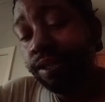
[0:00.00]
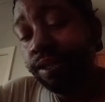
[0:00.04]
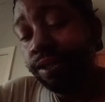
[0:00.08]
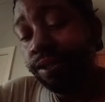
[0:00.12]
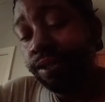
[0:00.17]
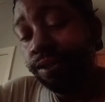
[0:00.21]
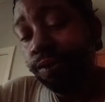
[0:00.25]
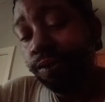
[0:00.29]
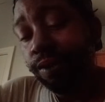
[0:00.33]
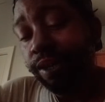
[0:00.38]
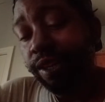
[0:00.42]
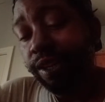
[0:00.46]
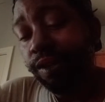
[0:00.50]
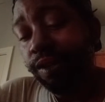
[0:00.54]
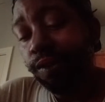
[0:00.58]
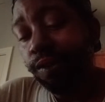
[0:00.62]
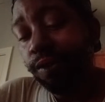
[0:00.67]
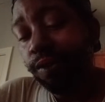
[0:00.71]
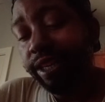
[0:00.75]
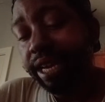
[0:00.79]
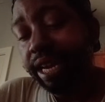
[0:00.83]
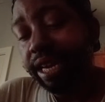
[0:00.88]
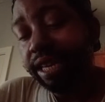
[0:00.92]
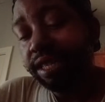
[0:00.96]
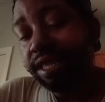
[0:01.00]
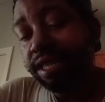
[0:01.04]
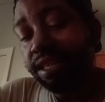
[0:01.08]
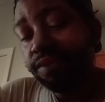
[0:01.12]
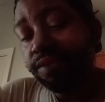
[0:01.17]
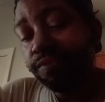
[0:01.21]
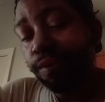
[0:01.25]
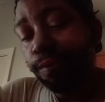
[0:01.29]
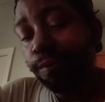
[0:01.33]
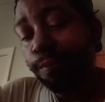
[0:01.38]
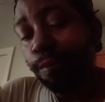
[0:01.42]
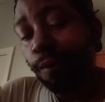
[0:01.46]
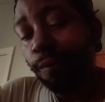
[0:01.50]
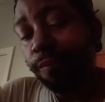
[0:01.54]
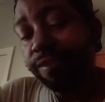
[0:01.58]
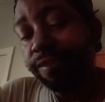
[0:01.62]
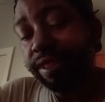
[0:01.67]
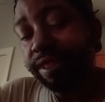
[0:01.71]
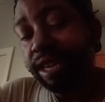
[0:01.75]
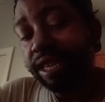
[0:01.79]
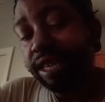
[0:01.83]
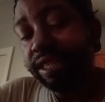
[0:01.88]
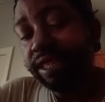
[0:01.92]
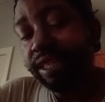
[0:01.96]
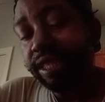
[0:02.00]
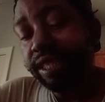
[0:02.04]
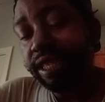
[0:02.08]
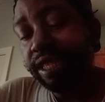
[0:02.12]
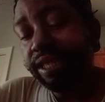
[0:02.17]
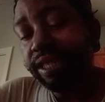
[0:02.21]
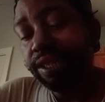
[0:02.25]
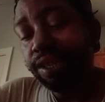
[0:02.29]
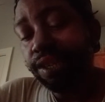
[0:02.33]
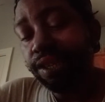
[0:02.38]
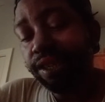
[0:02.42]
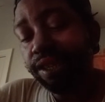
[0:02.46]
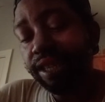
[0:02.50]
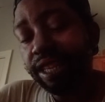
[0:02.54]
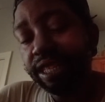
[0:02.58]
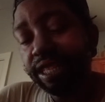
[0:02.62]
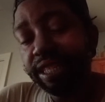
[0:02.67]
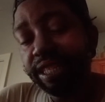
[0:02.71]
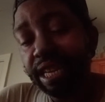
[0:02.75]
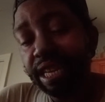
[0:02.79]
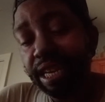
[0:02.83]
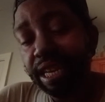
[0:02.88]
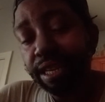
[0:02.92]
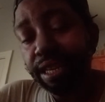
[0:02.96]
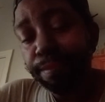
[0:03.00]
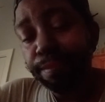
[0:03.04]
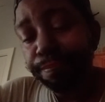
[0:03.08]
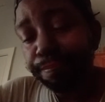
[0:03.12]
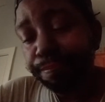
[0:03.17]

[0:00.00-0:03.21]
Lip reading: Studio locations for both stations is unlisted.